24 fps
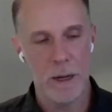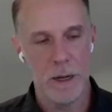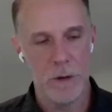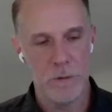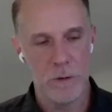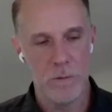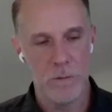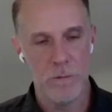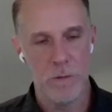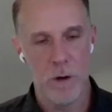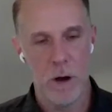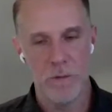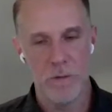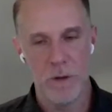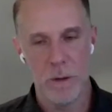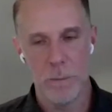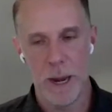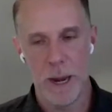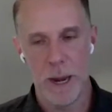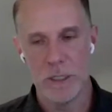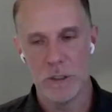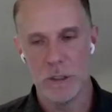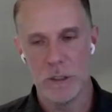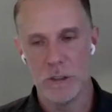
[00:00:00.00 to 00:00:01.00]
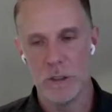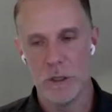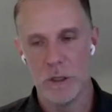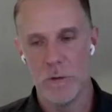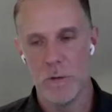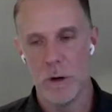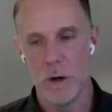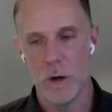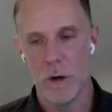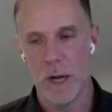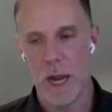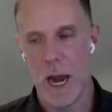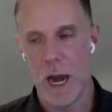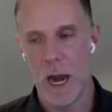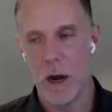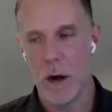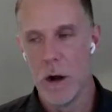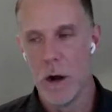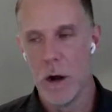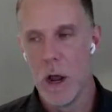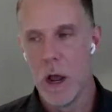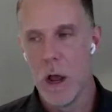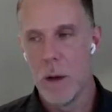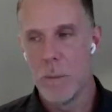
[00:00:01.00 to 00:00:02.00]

It's involving patients in their care,